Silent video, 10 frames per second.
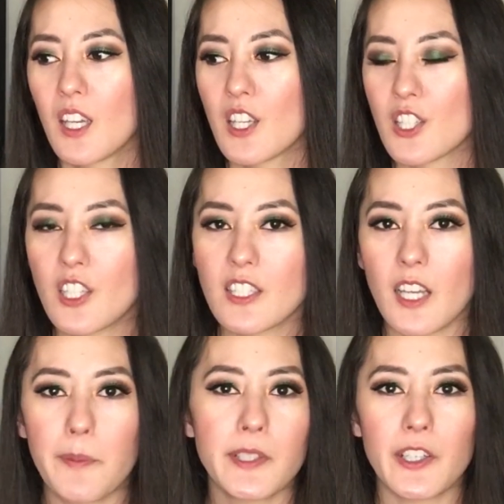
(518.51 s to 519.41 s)
she just
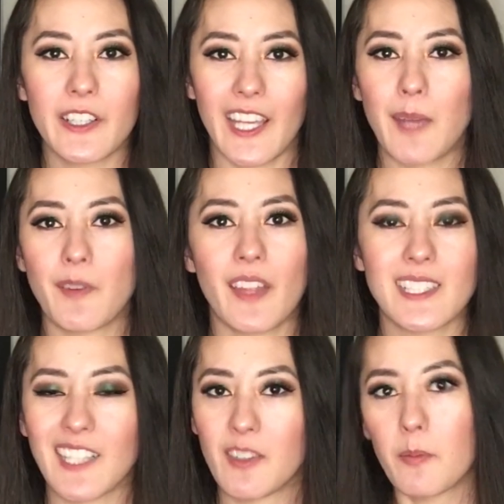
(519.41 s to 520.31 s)
upped her game, if that's
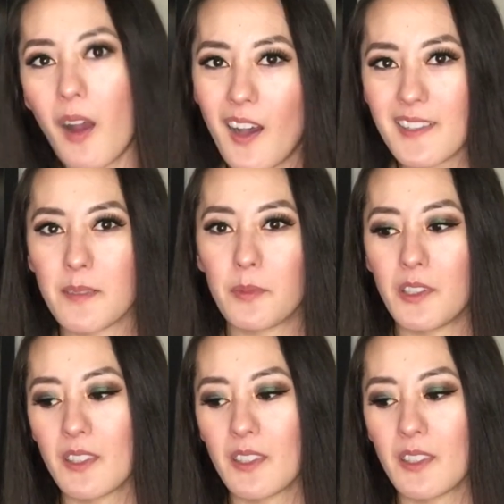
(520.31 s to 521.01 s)
even possible.